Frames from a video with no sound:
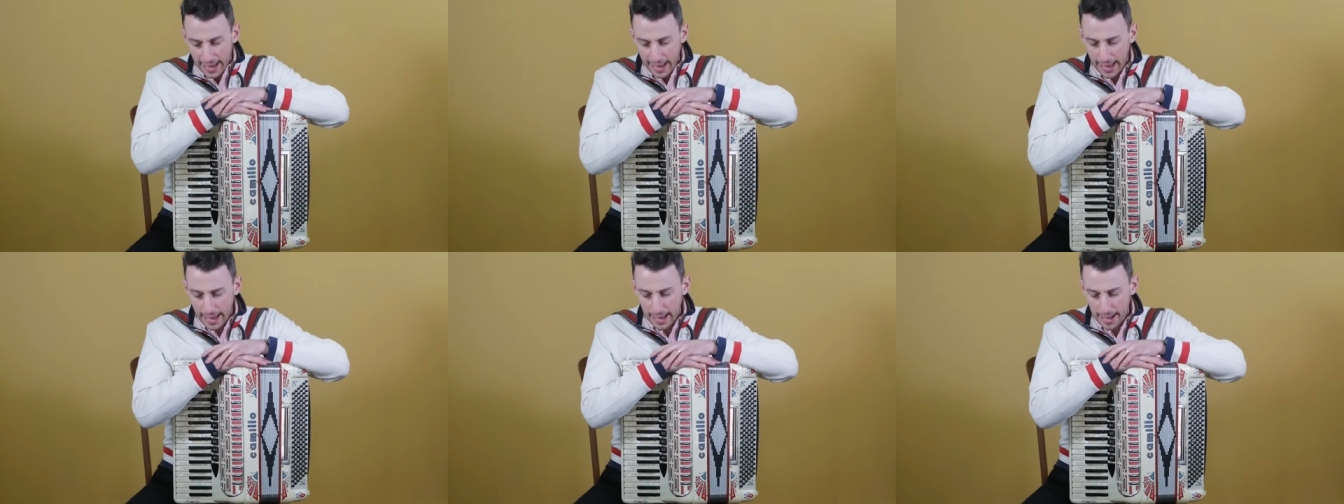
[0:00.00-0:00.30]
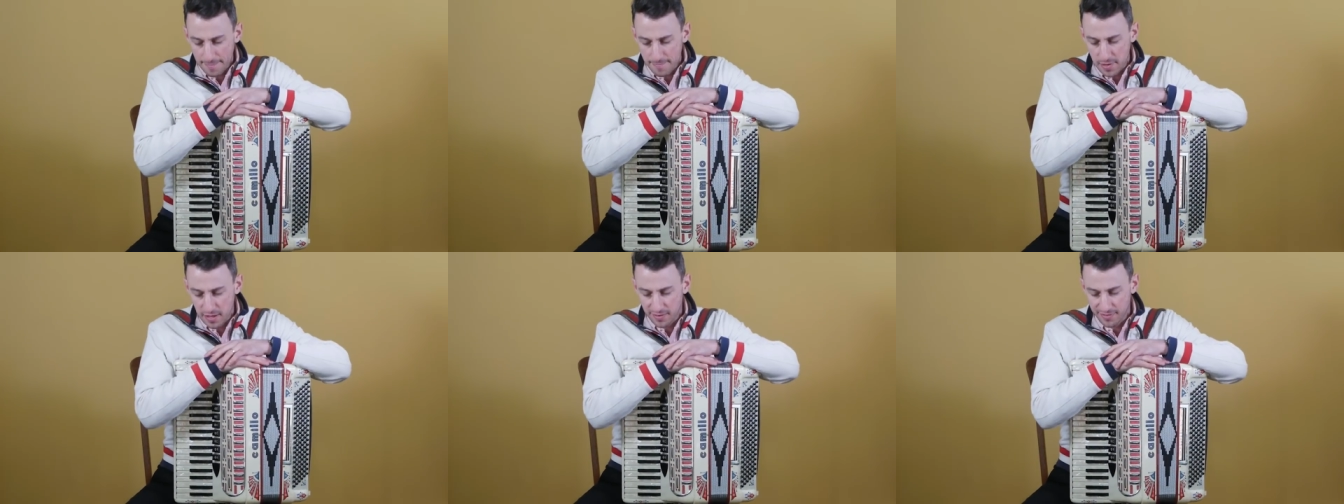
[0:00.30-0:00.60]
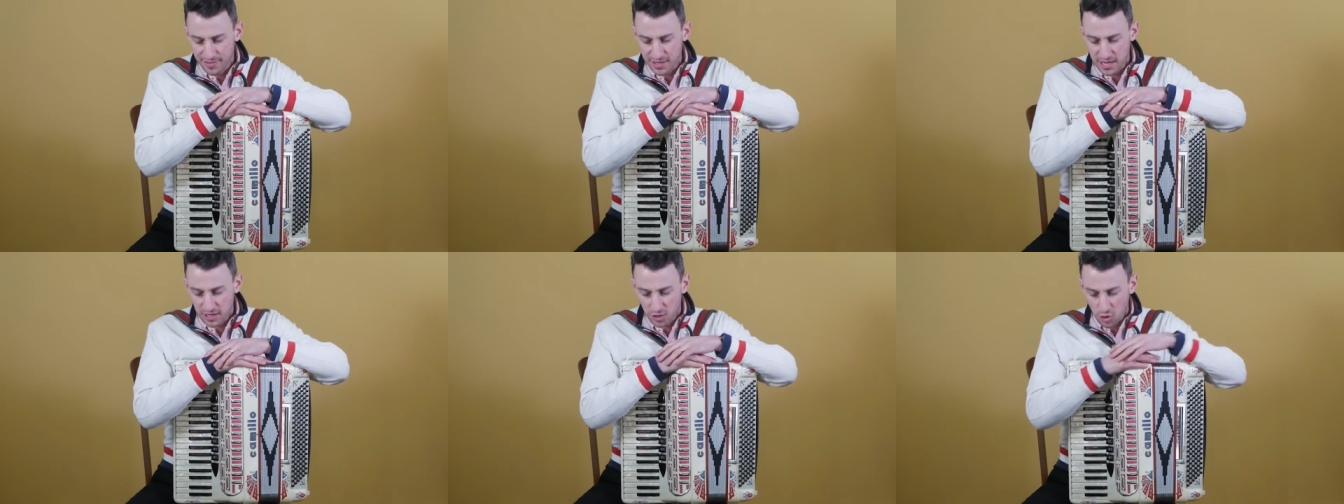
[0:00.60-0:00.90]

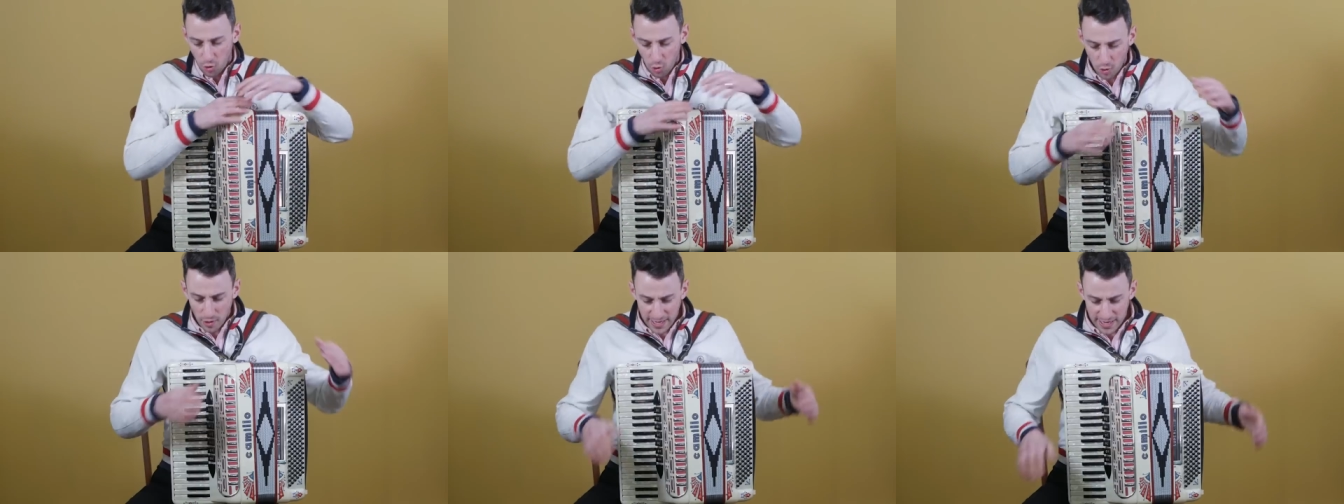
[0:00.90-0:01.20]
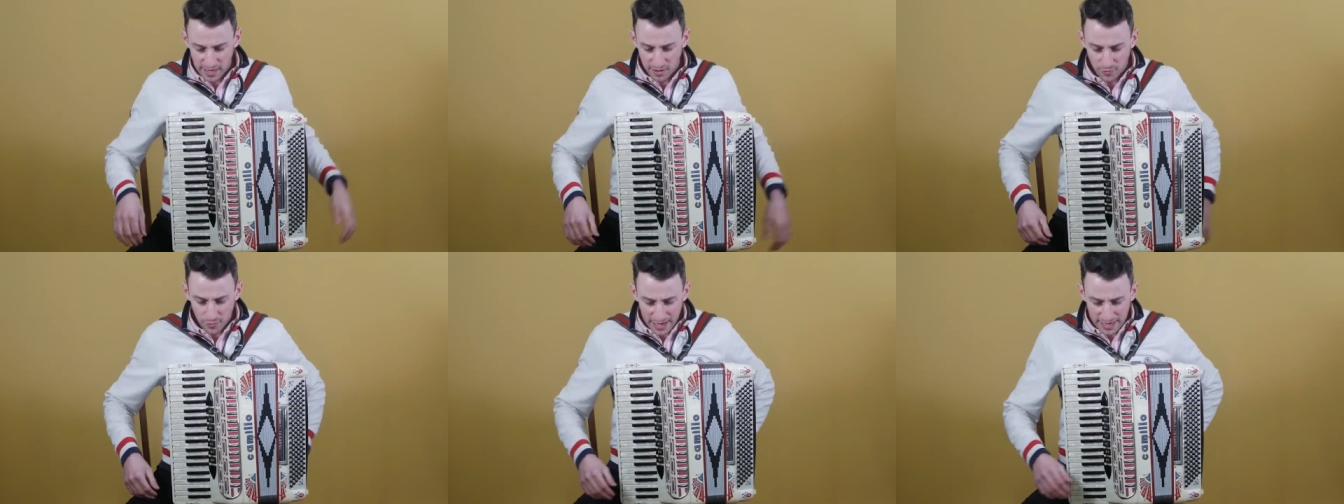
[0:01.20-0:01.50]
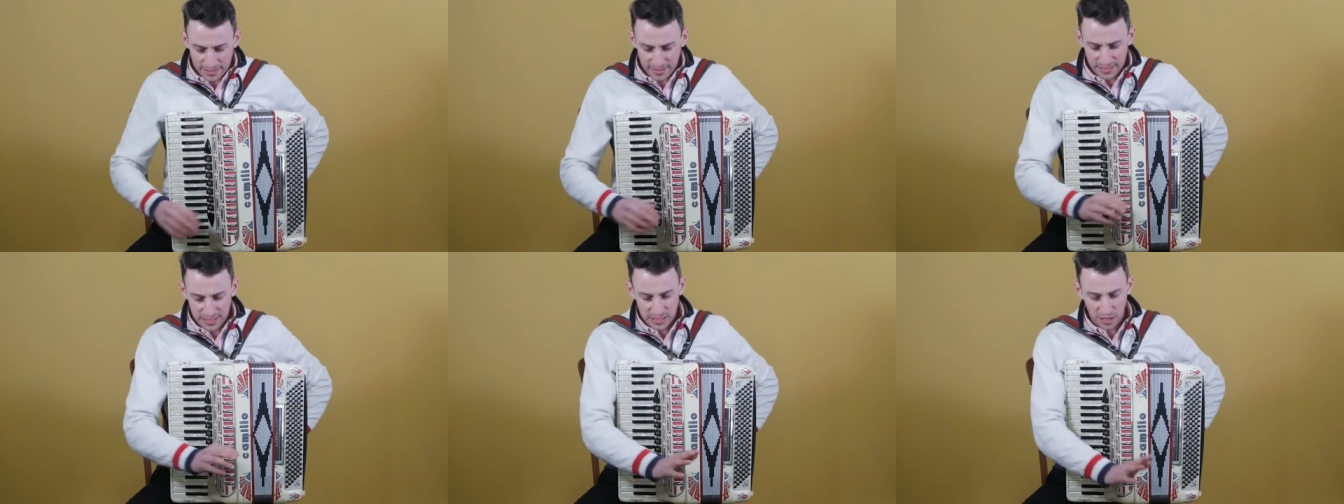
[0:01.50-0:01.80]
The accordion
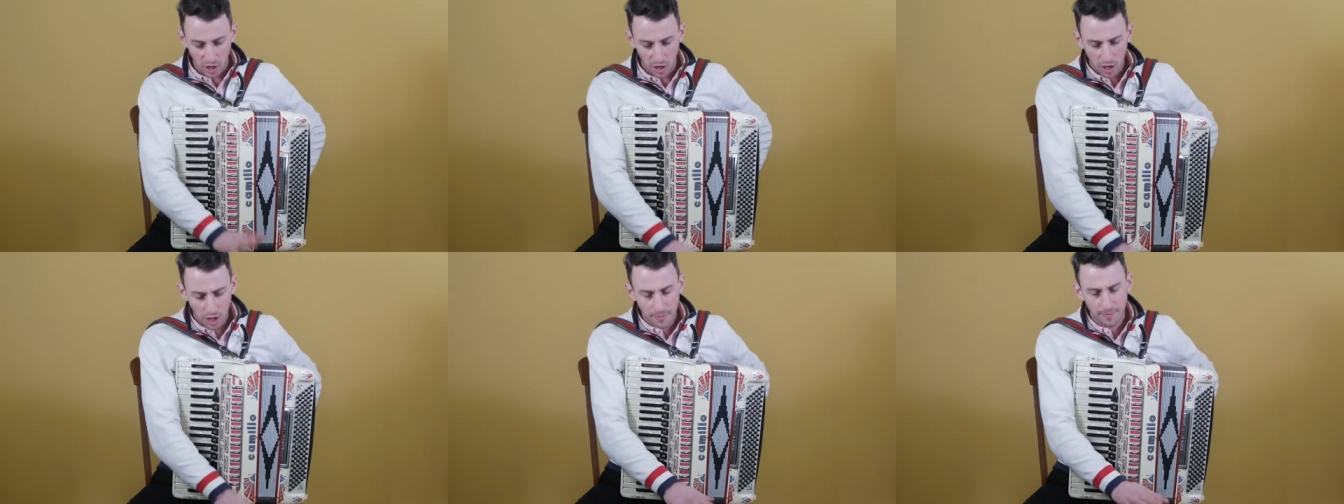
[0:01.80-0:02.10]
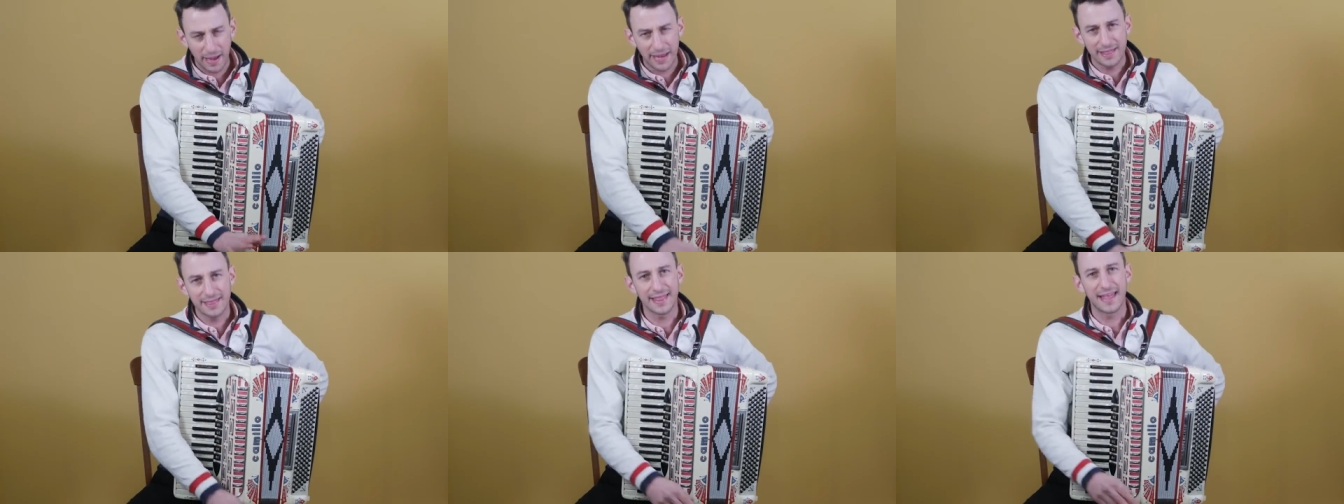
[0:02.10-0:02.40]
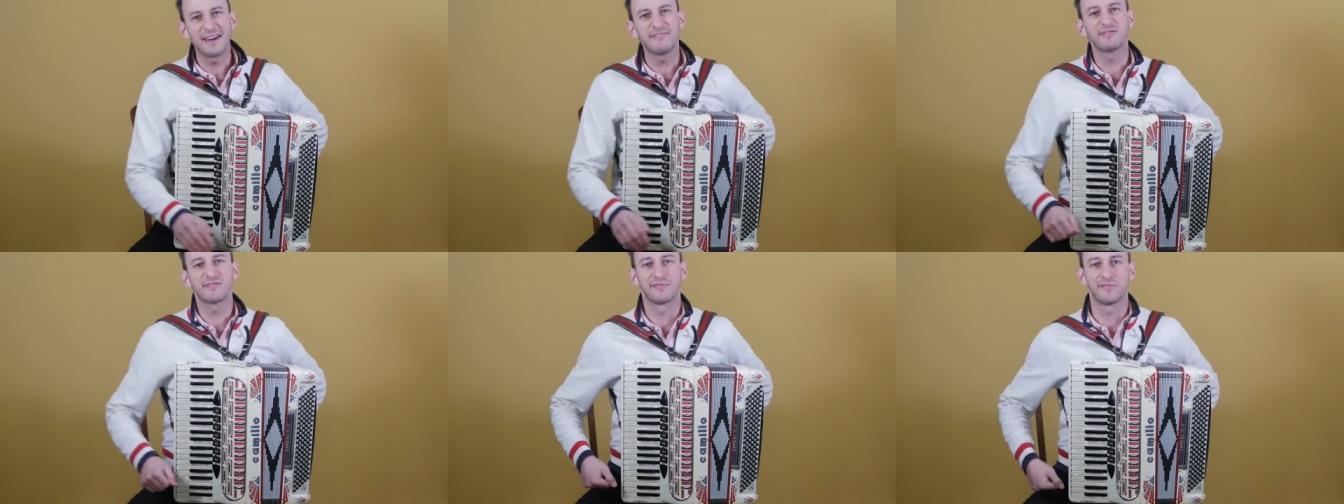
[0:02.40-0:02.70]
rests on my
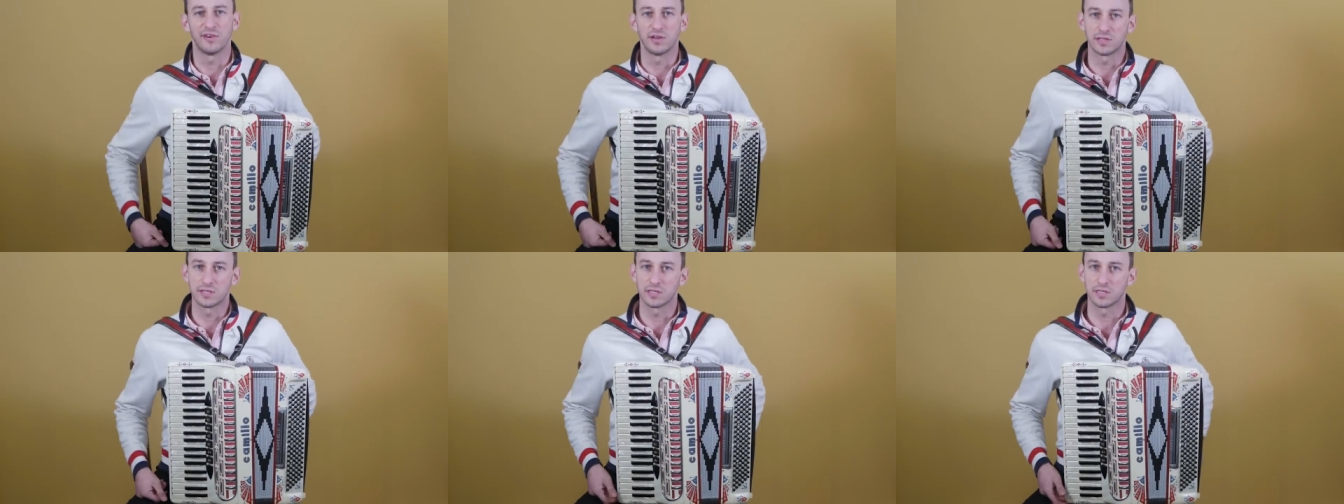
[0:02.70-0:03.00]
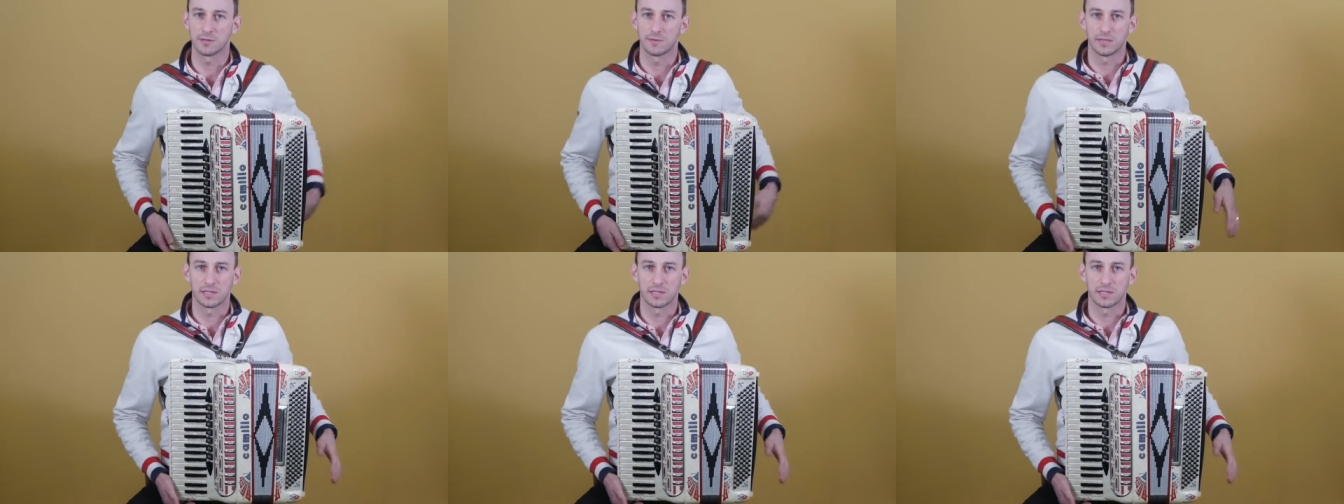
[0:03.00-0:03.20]
left foot.